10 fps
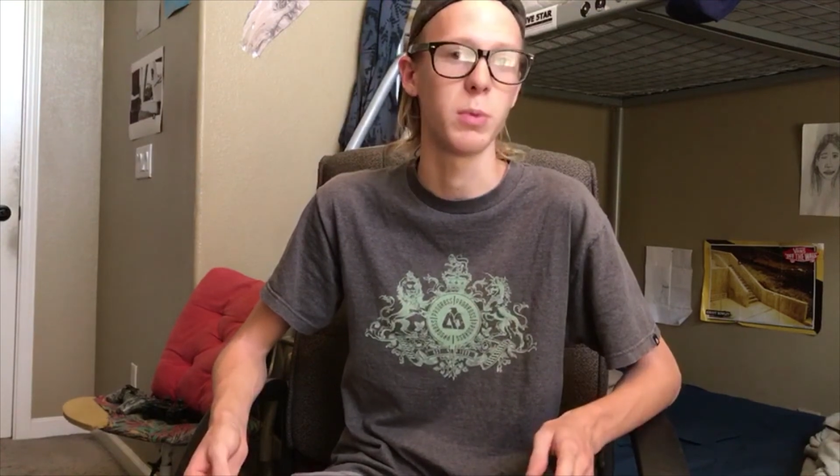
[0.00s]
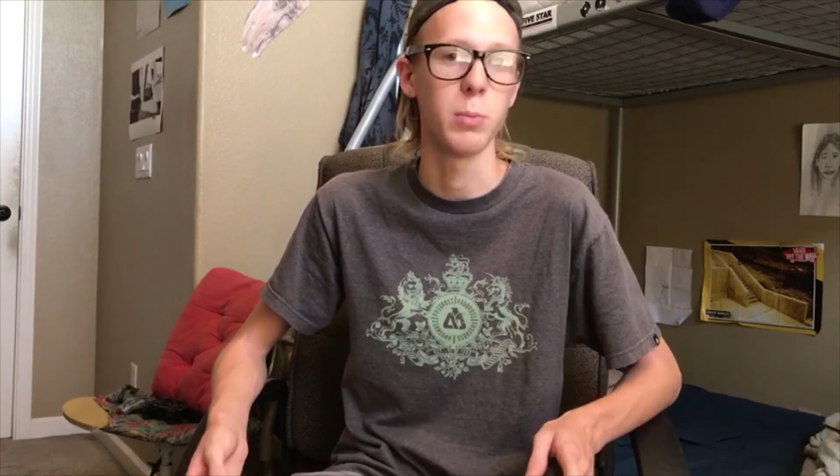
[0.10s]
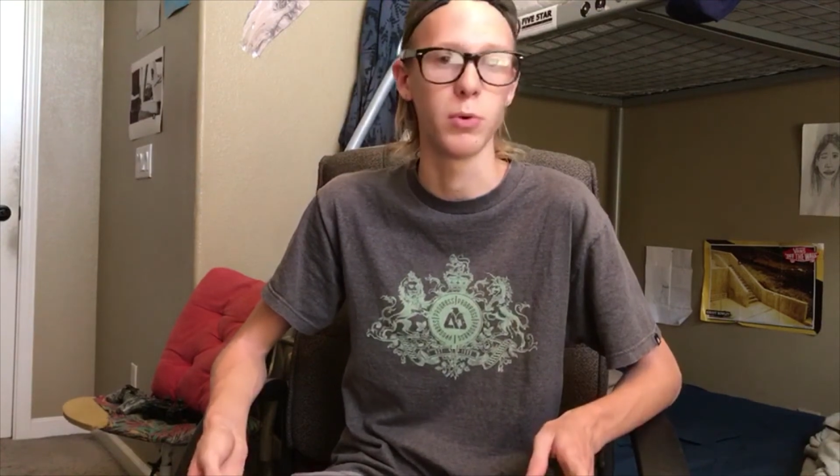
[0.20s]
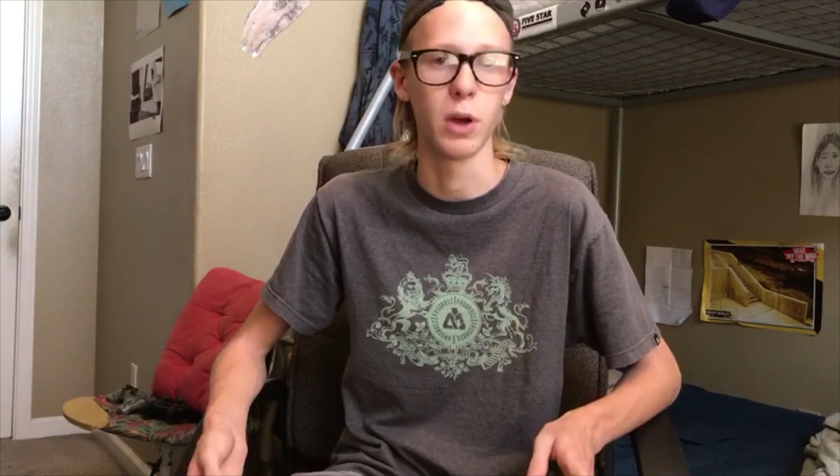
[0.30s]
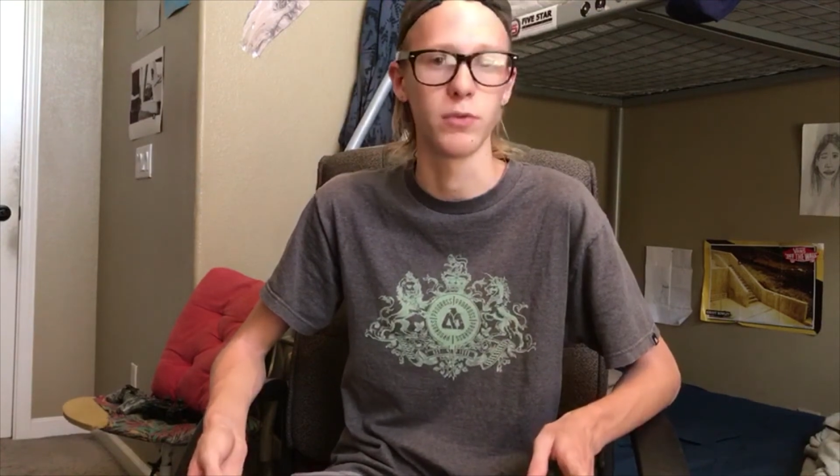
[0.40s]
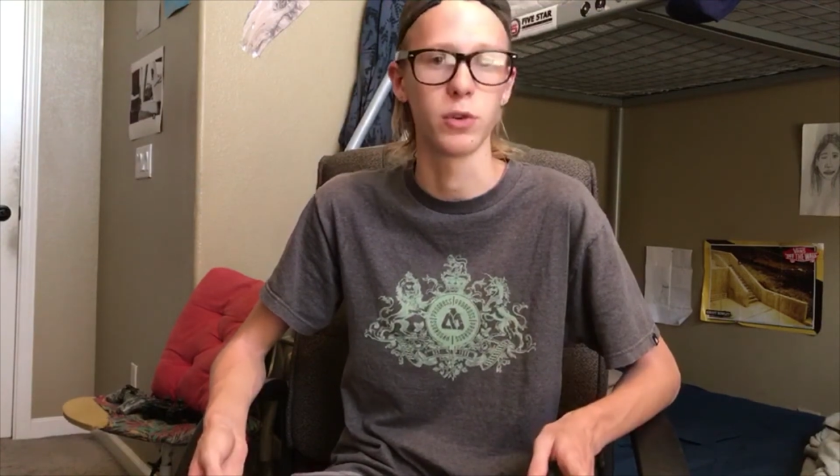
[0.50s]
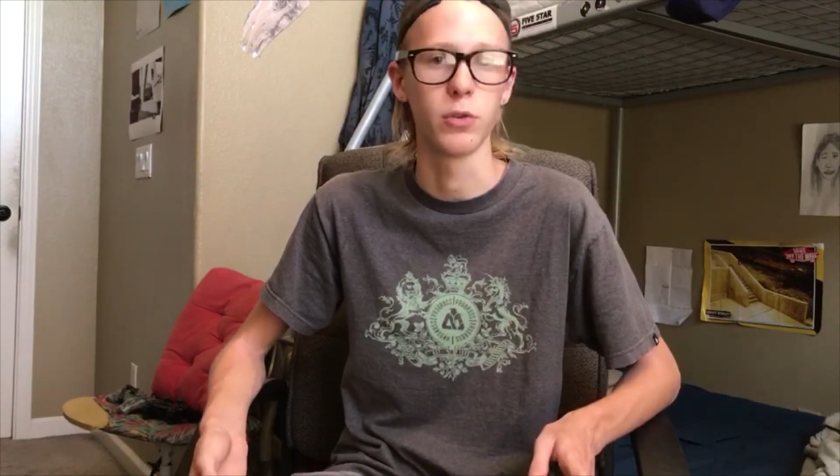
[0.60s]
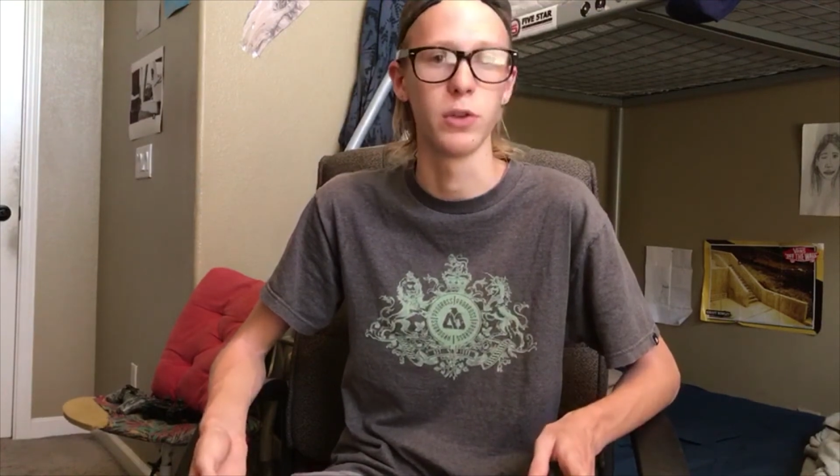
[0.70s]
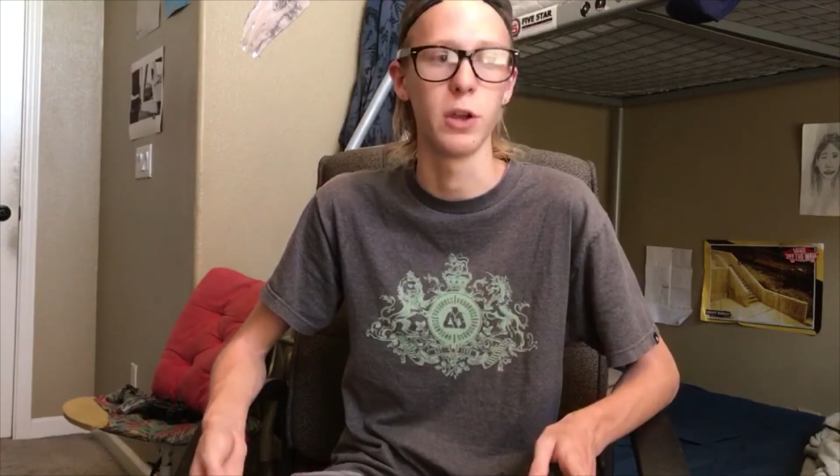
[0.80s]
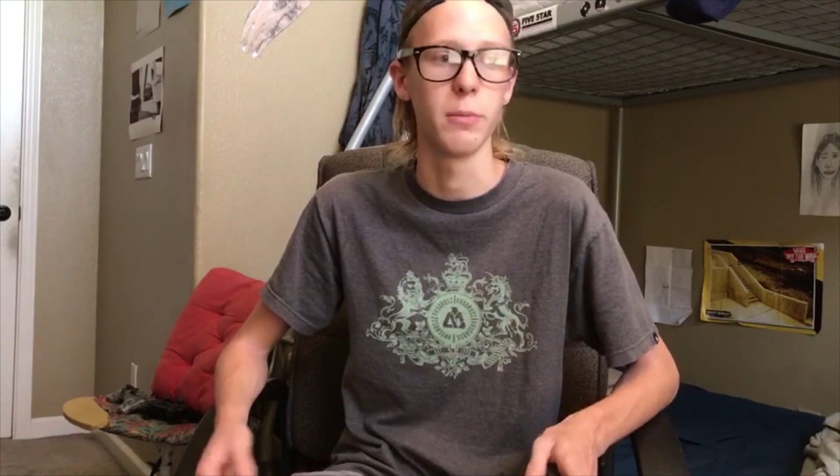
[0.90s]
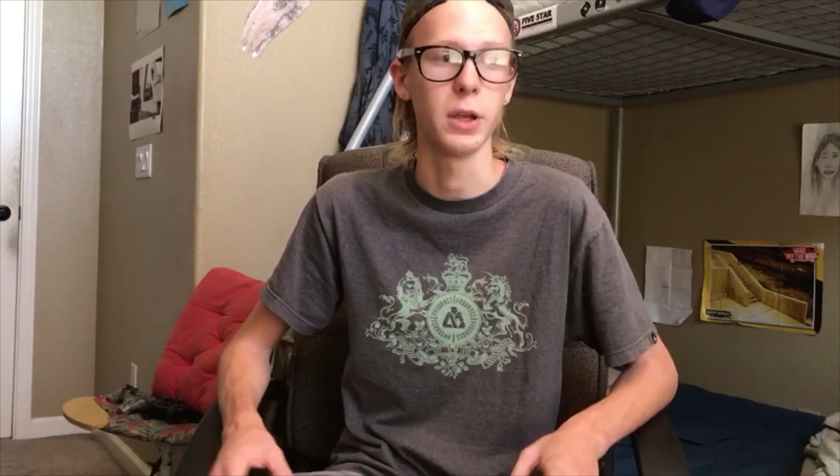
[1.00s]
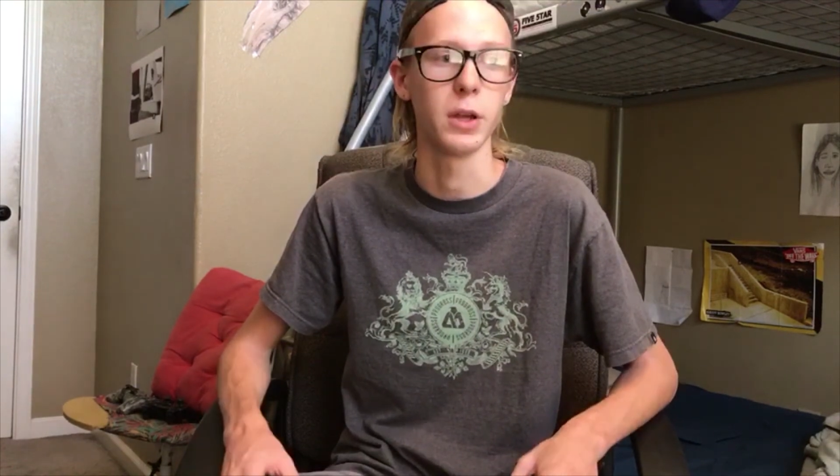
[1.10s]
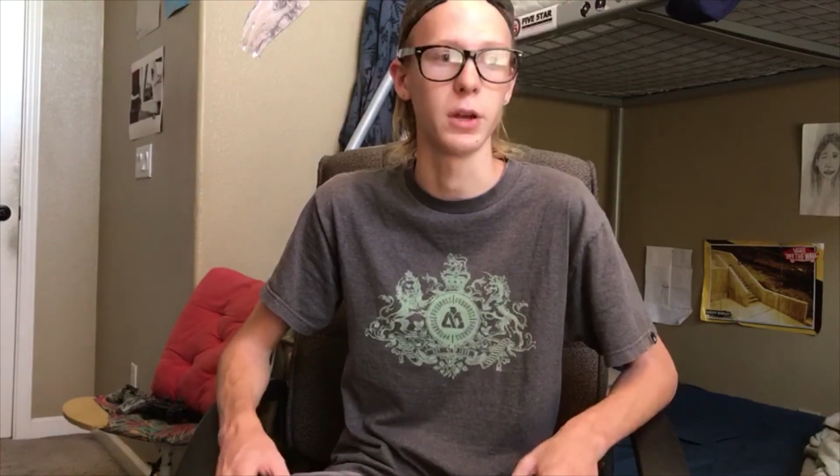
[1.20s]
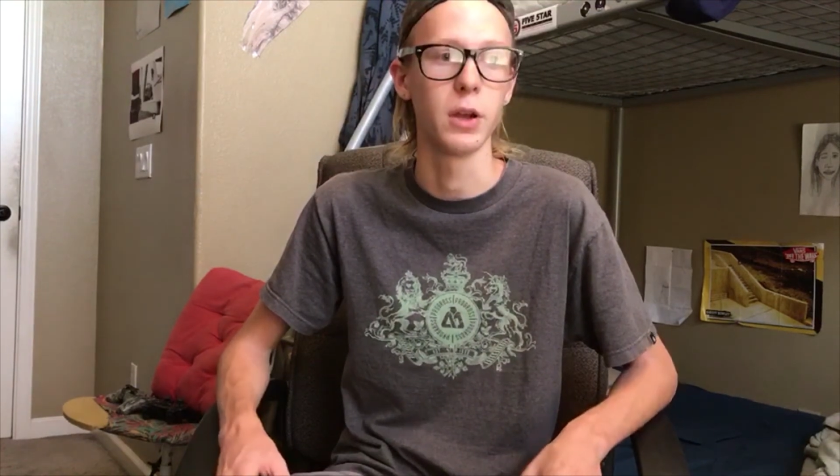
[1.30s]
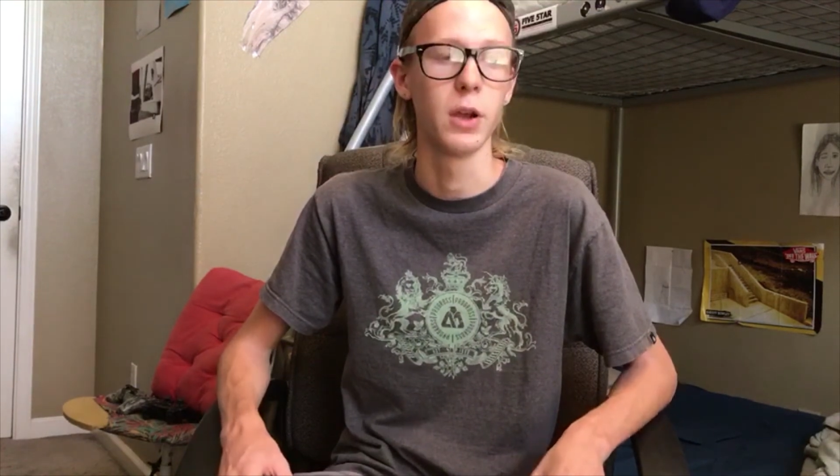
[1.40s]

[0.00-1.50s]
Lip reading: people have told them and